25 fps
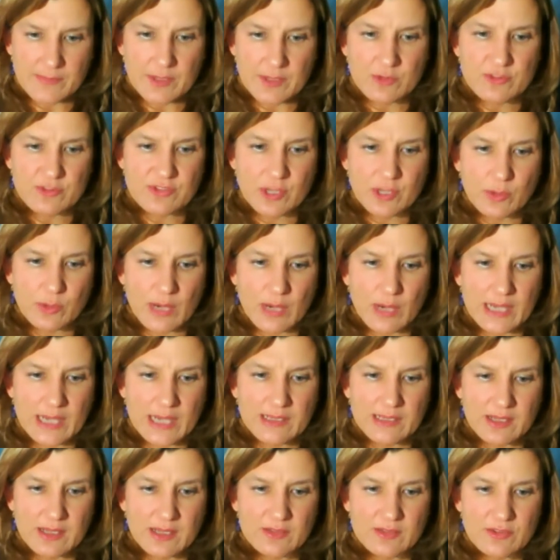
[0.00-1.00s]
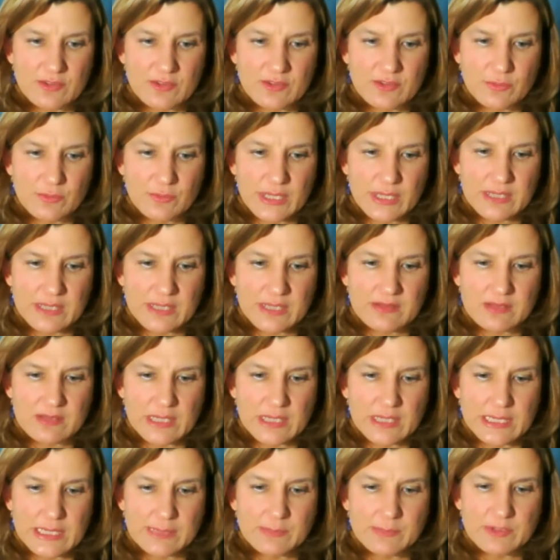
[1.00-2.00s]
So I'd like to read
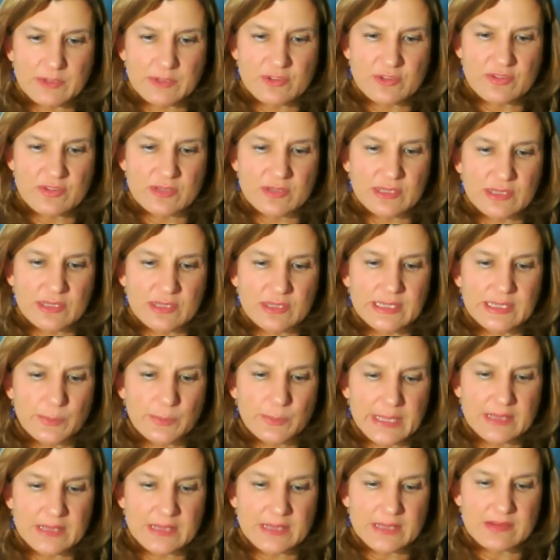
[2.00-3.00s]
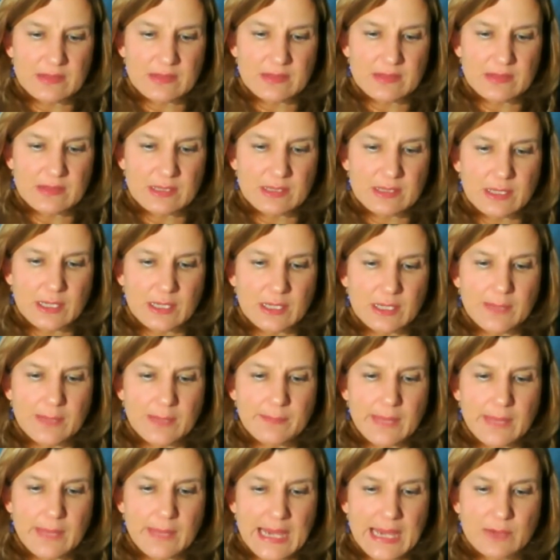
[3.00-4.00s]
just a little bit
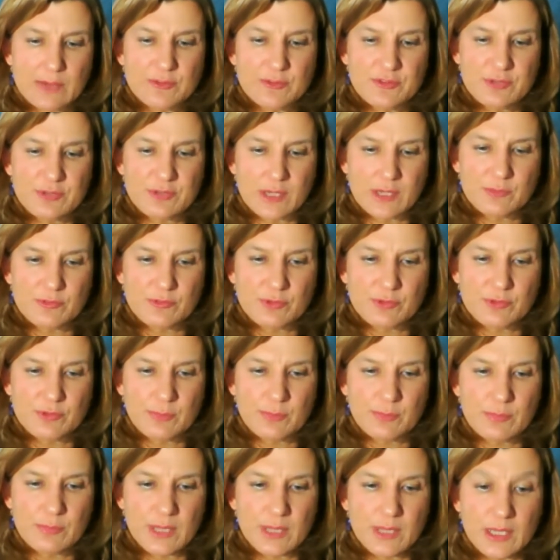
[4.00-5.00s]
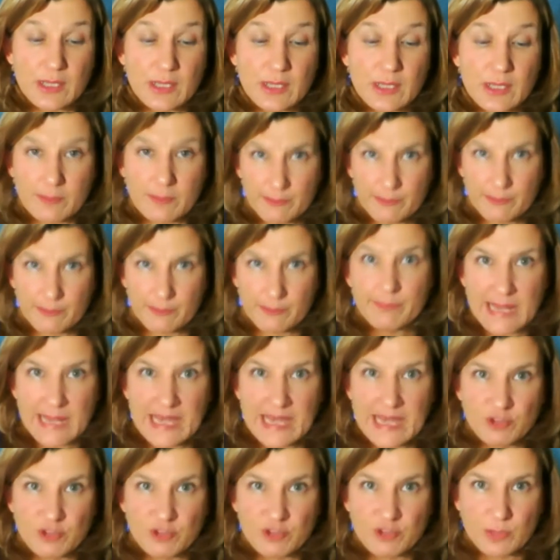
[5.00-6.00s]
out from
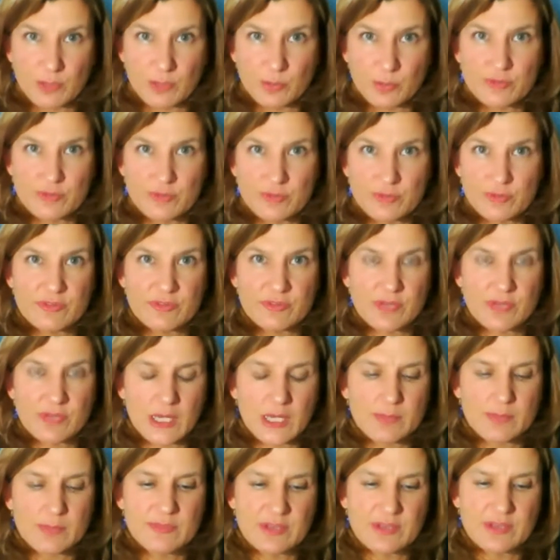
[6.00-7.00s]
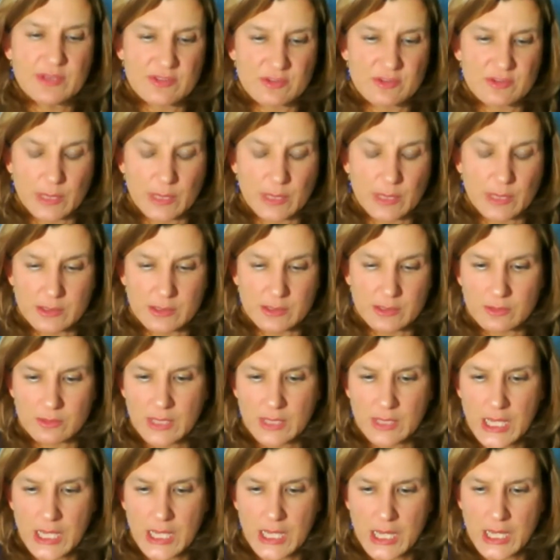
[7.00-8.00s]
Blair Sherwood's testimonial.
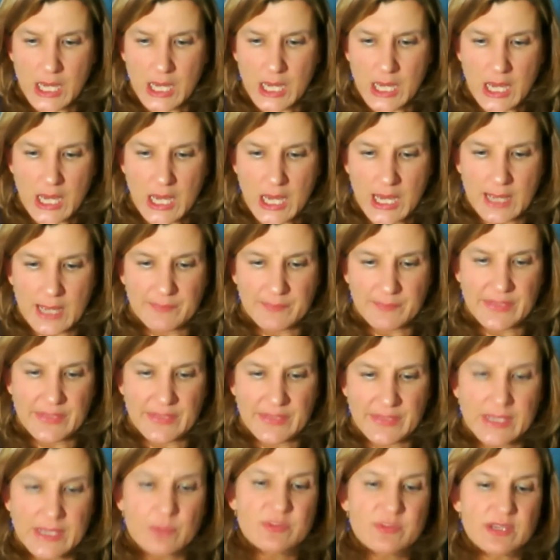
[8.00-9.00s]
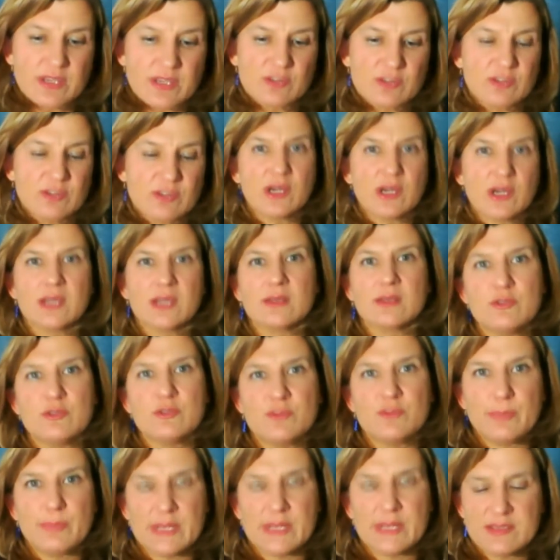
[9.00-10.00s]
He was actually
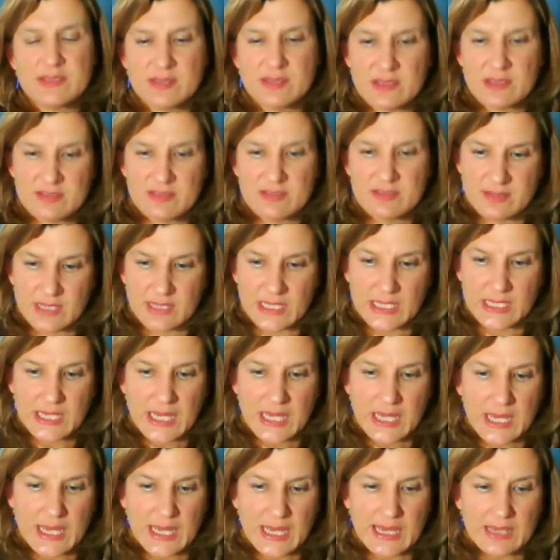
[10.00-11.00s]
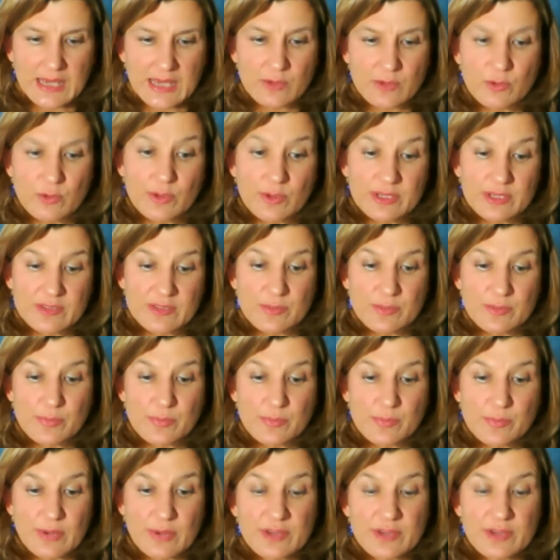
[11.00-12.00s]
diagnosed with PTSD and chronic
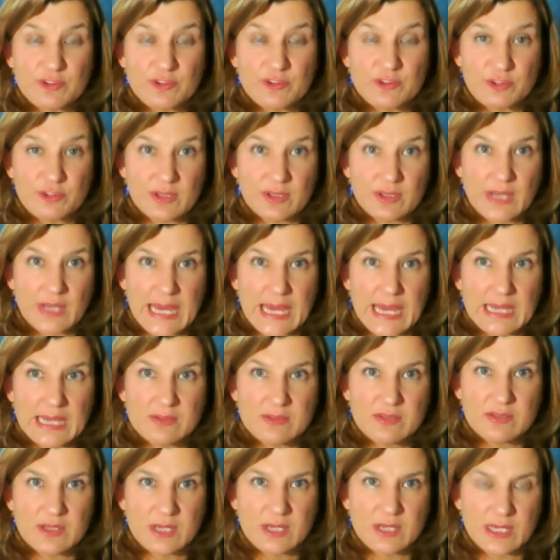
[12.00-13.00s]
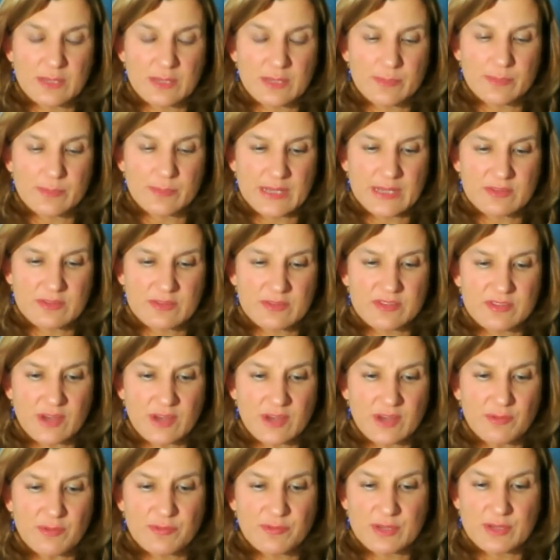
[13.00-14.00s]
depression, and had been
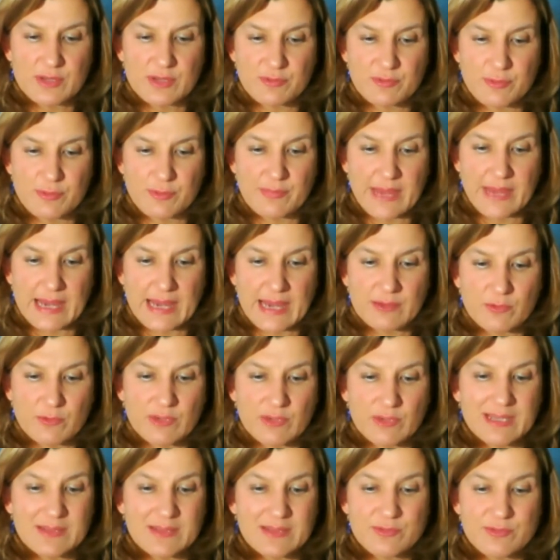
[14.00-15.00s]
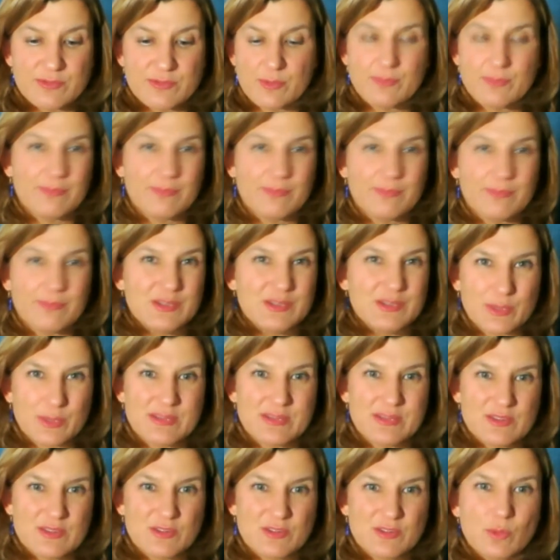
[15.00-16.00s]
suffering from that really from
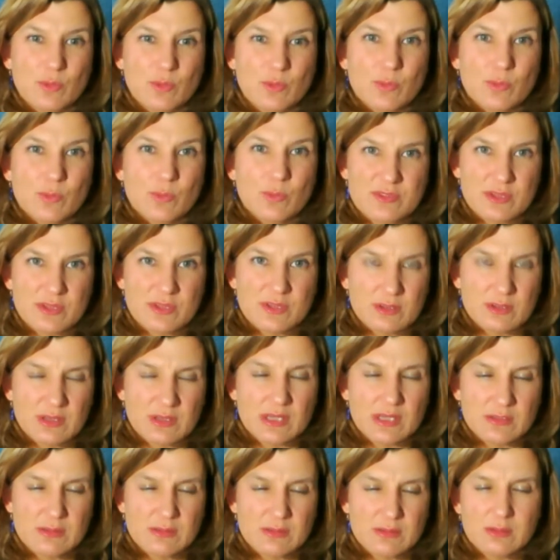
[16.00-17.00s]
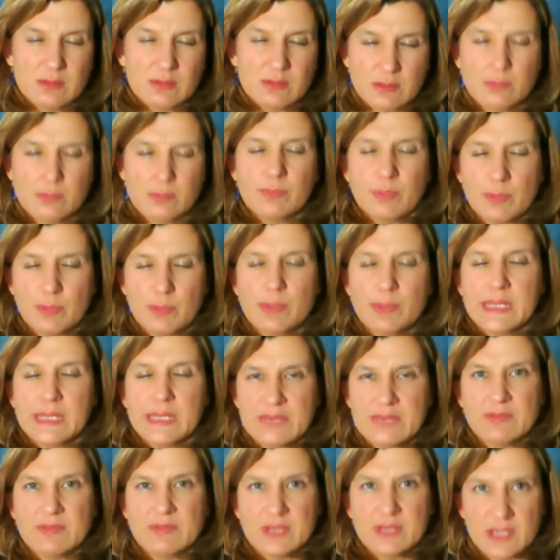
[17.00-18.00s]
mid-20s onwards, and probably
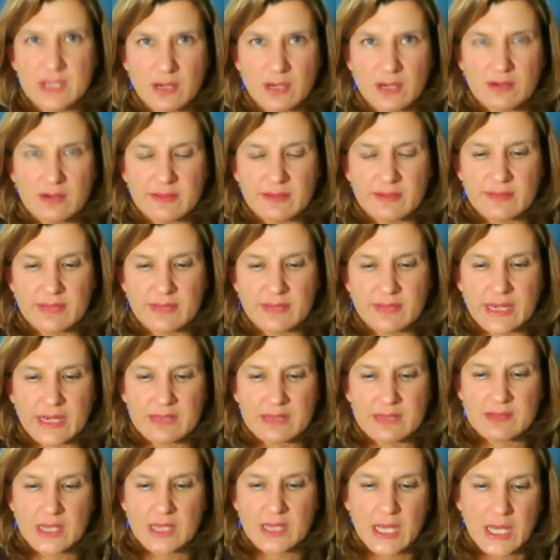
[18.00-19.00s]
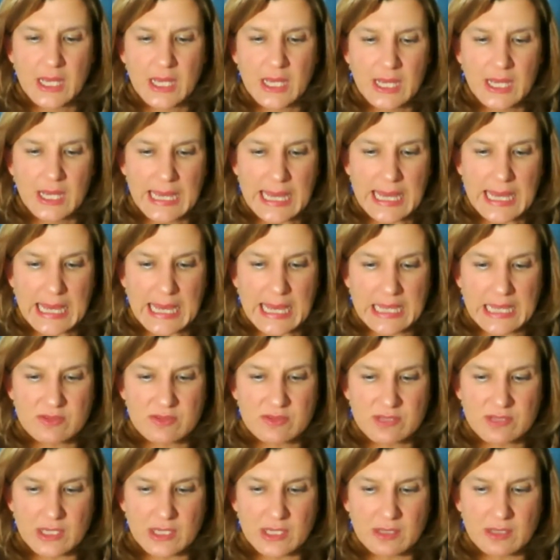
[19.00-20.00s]
even younger than that.
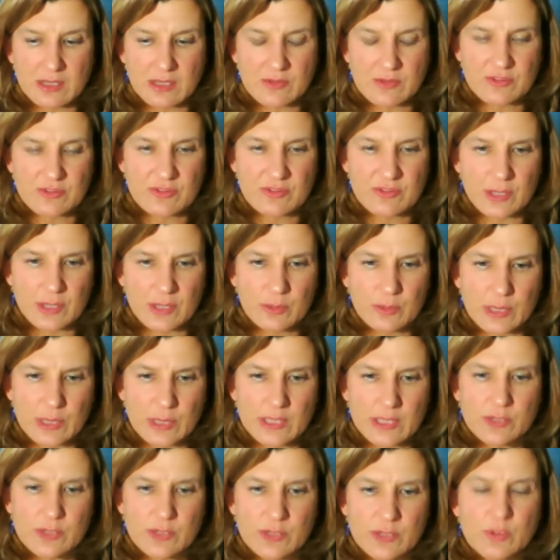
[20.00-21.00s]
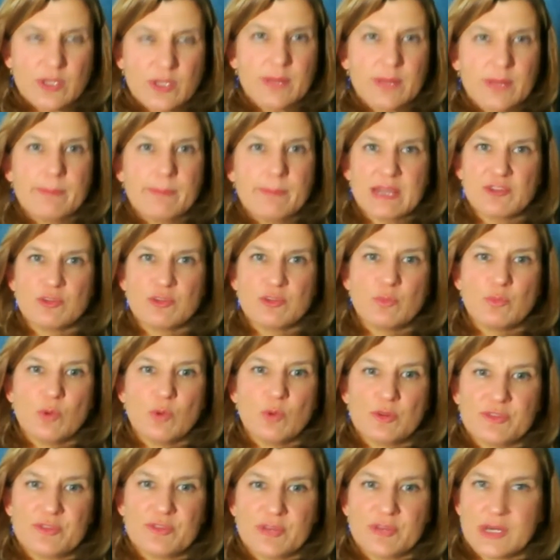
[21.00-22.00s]
And so you can imagine
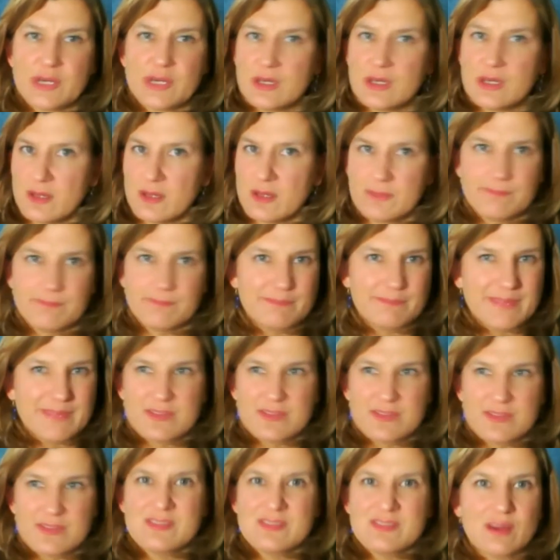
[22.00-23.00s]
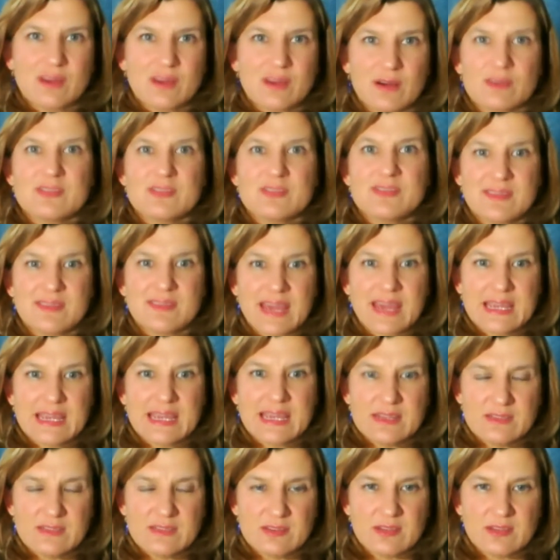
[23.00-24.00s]
what a stuck
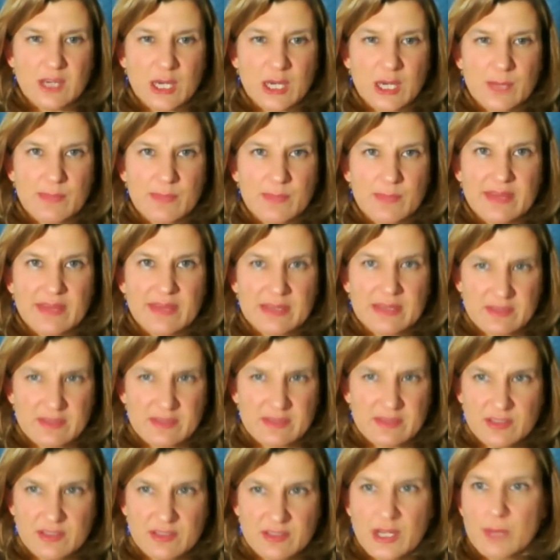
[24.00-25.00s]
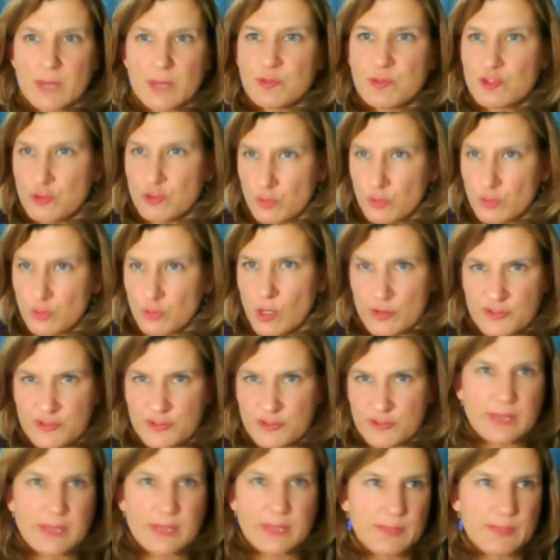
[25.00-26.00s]
state that is, and I'm sure
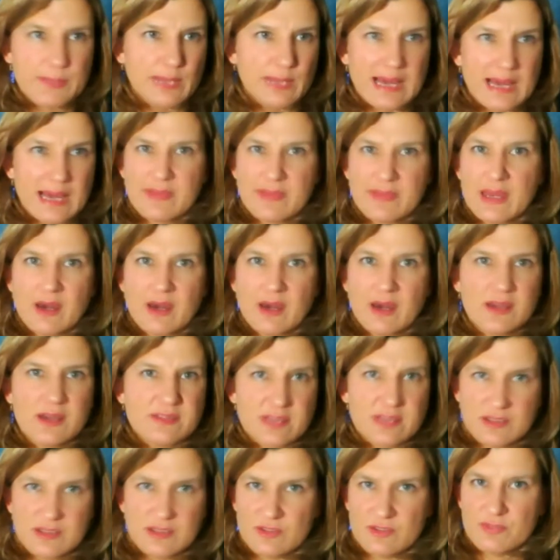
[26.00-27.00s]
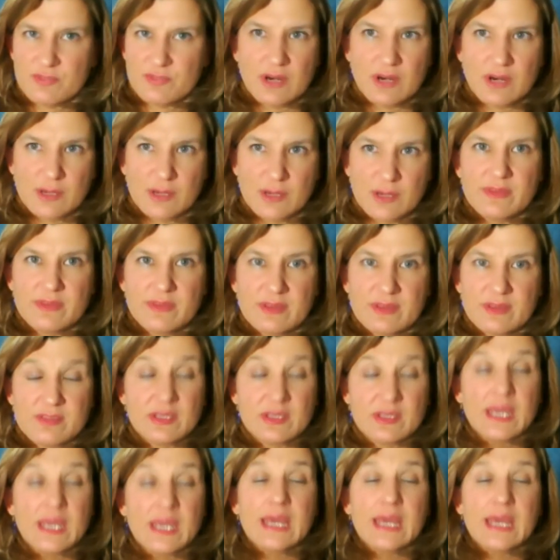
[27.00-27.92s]
lots of people out there identify with this,